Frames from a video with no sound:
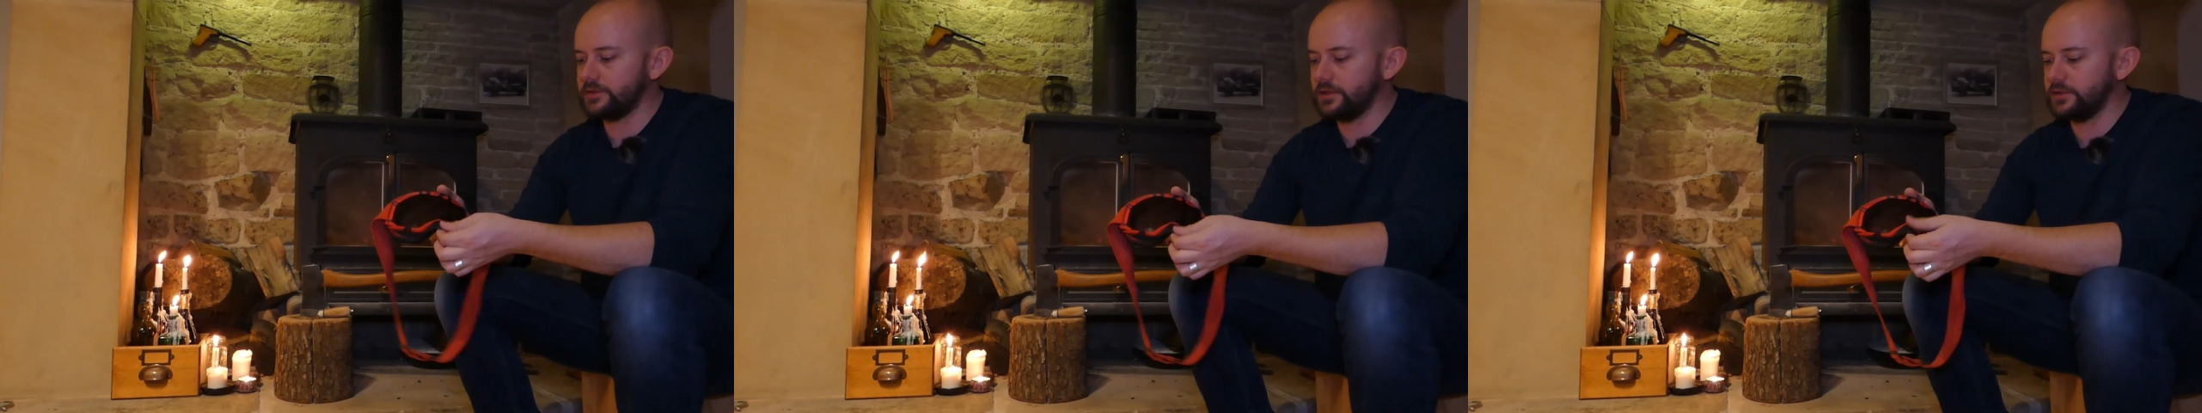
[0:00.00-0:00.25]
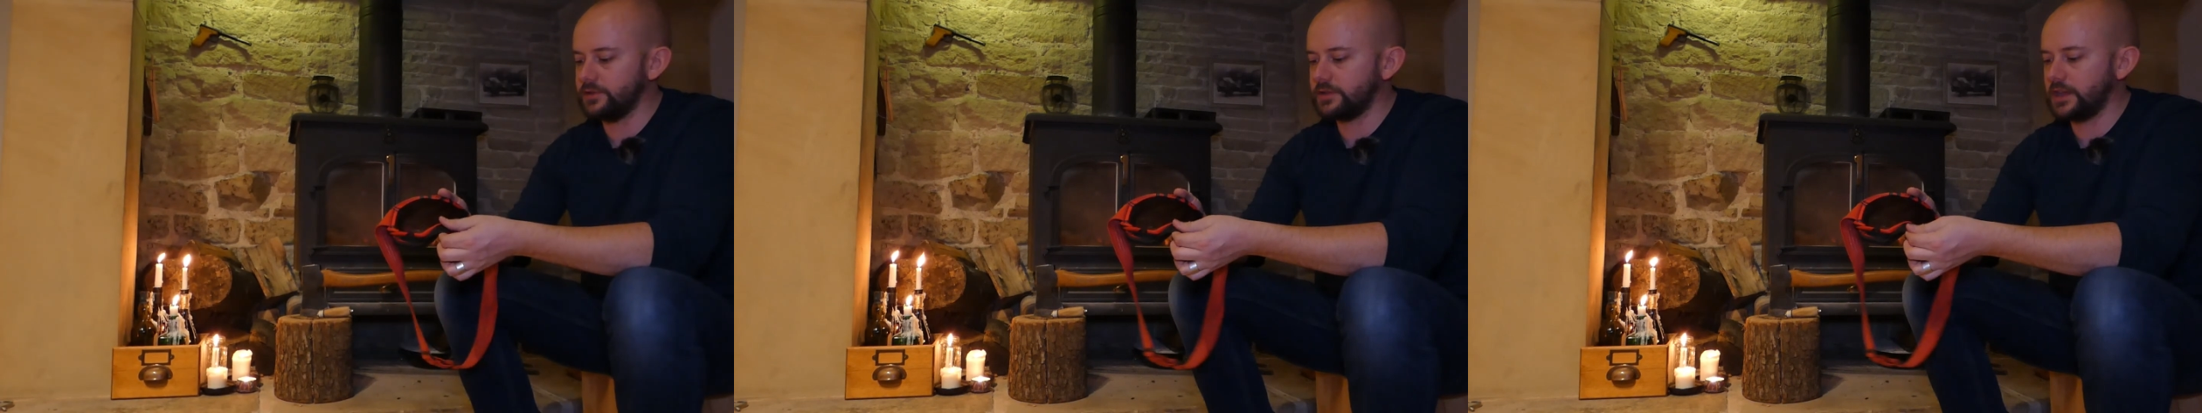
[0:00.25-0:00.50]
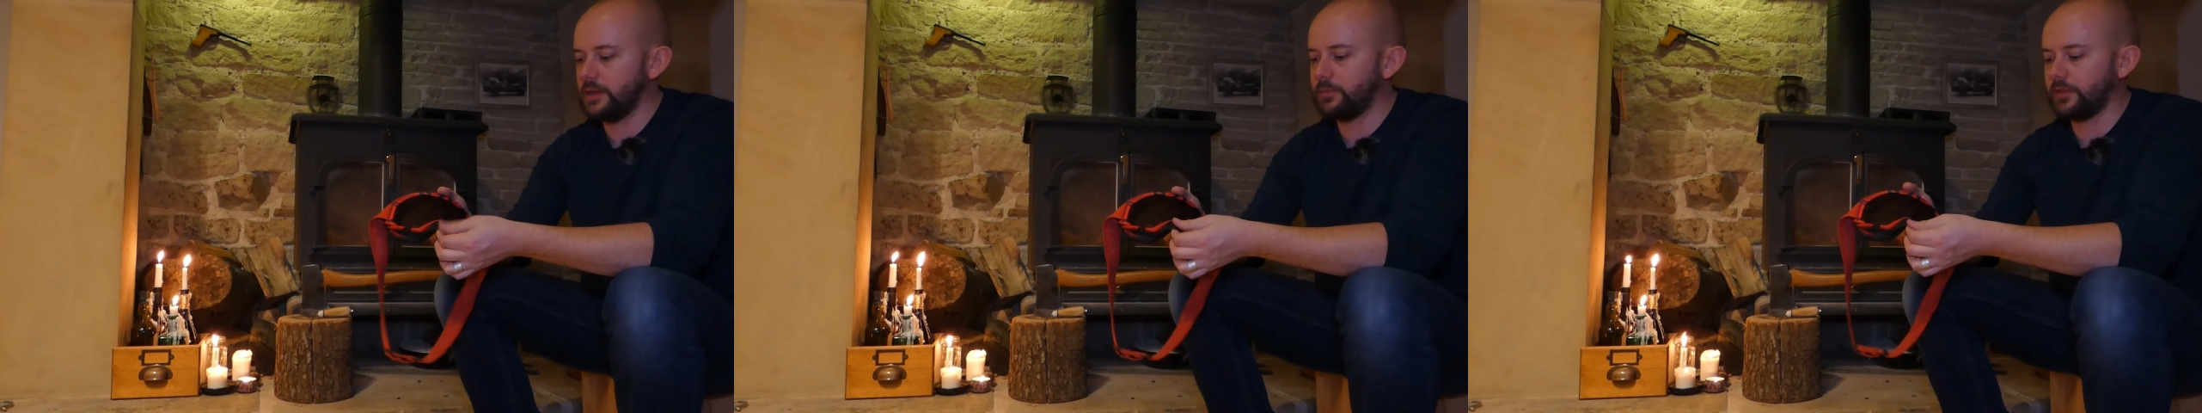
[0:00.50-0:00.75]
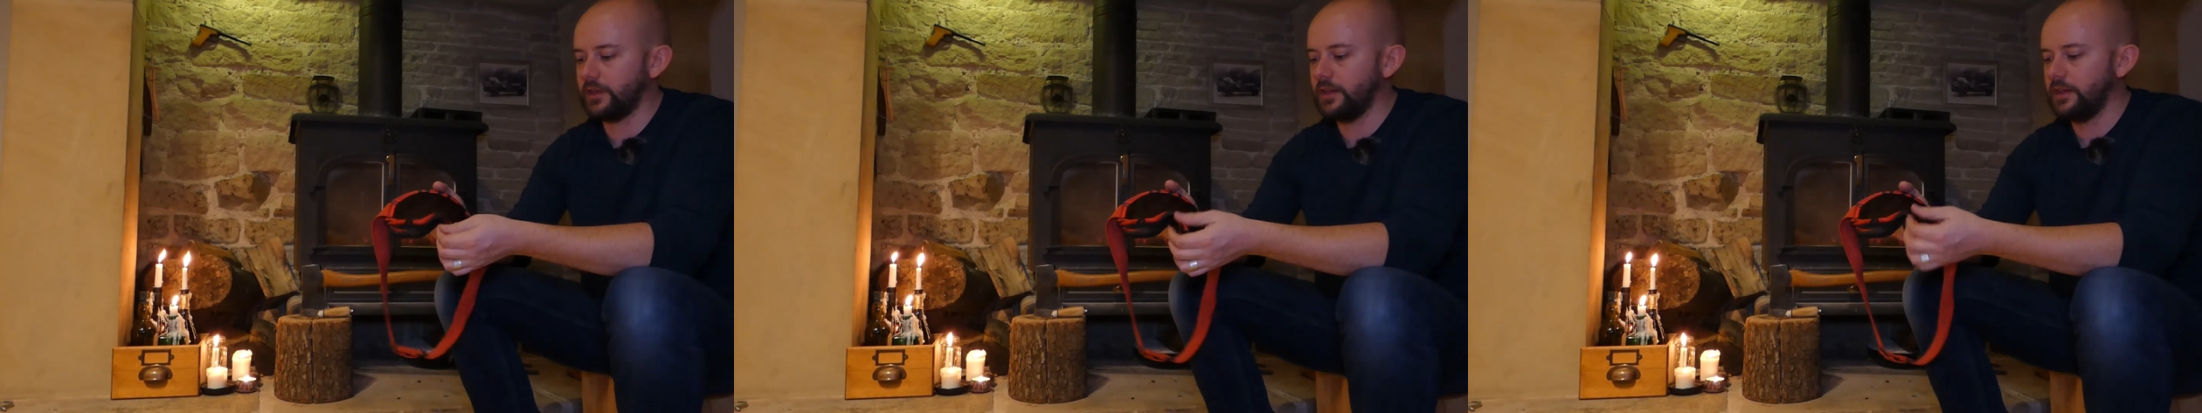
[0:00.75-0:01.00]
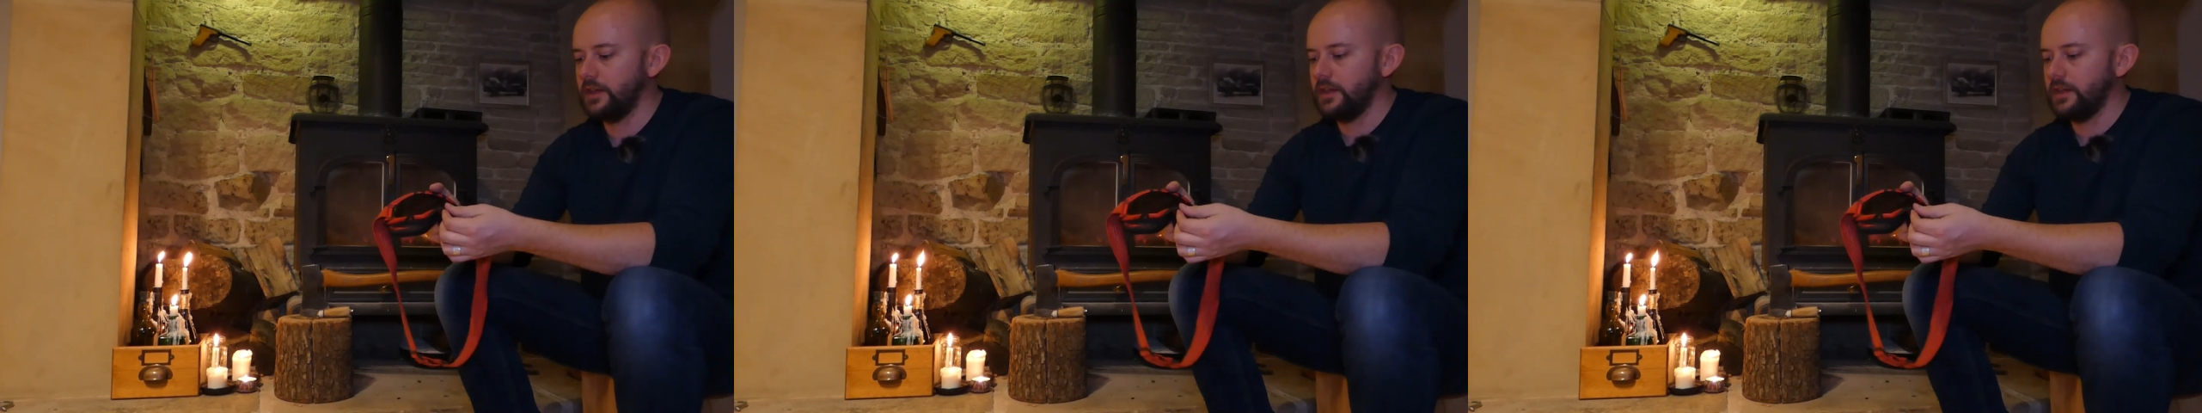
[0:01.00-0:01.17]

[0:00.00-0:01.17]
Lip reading: so it just keeps the